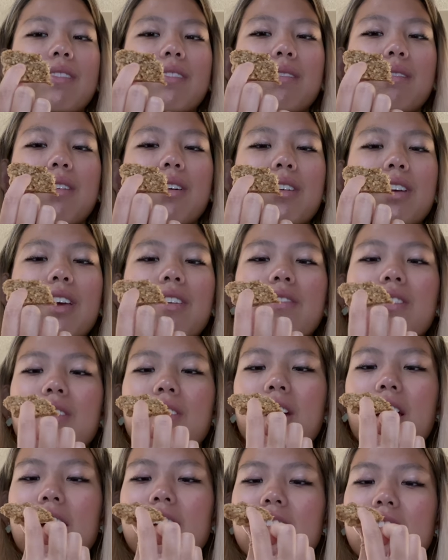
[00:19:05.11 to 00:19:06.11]
We'll give you
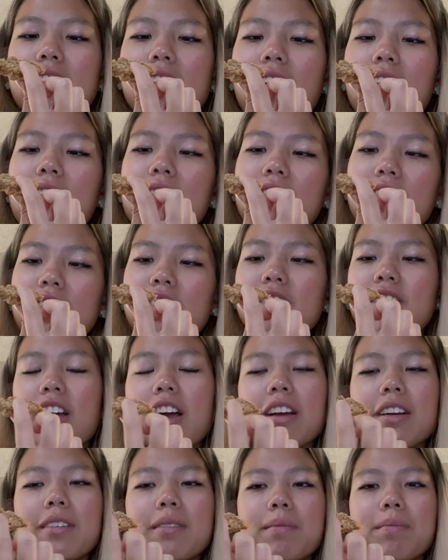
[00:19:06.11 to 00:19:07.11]
guys a fit check
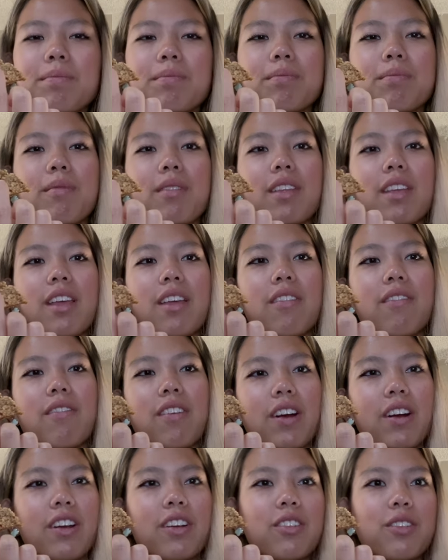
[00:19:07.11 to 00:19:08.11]

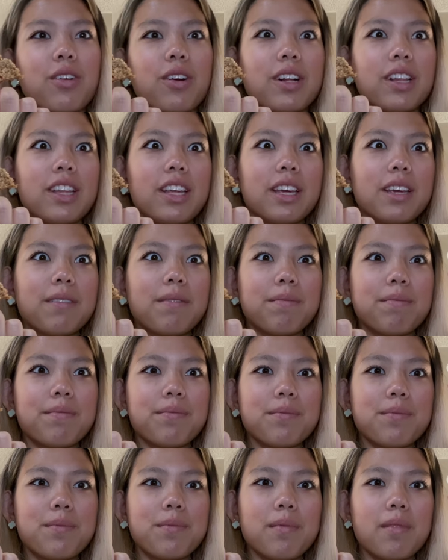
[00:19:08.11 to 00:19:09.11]
very shortly.
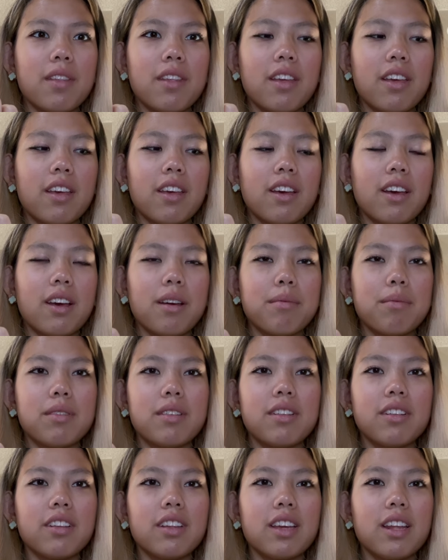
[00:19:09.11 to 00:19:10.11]
I'm
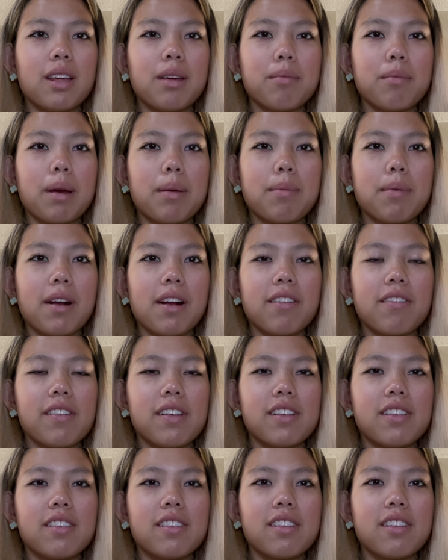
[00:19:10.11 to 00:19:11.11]
still eating my
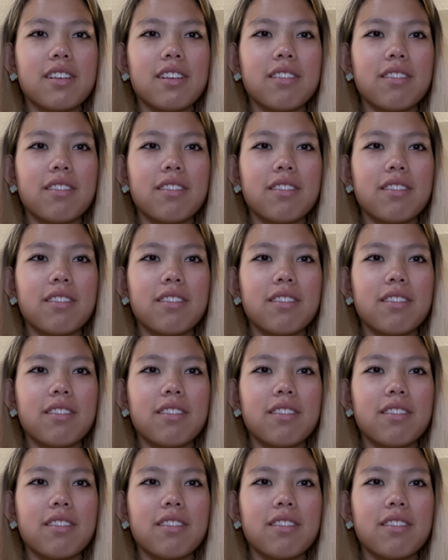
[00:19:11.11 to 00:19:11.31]
breakfast.